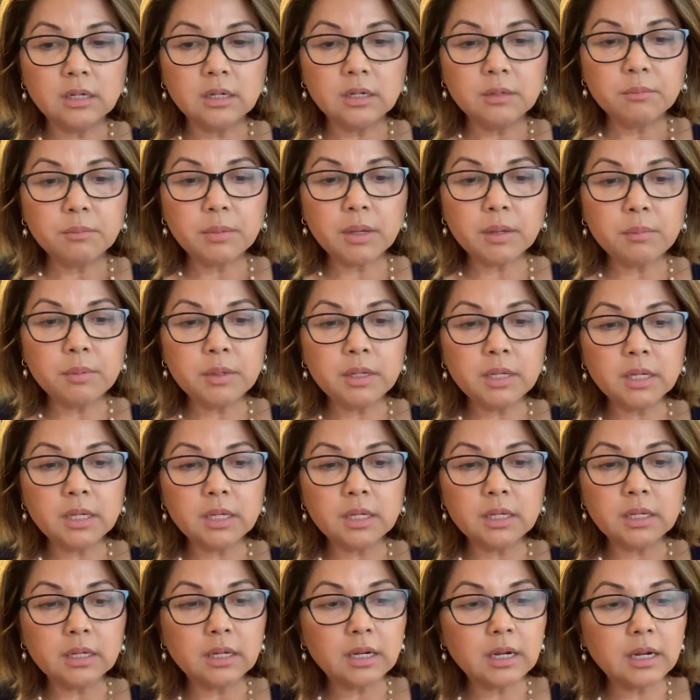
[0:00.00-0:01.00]

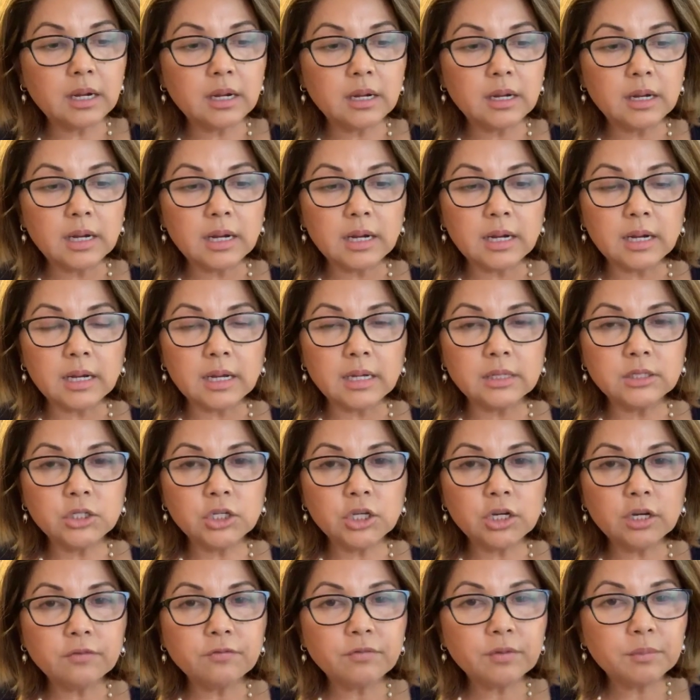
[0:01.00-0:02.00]
maybe a
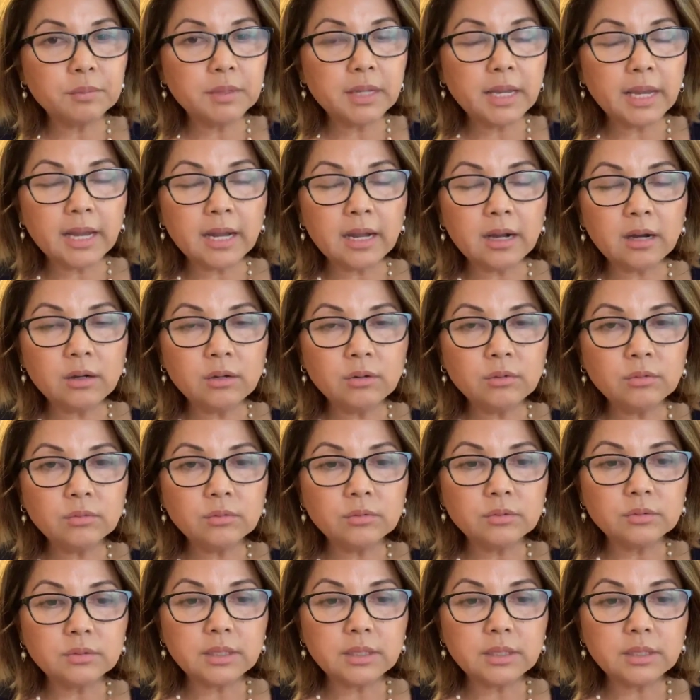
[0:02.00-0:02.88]
year from now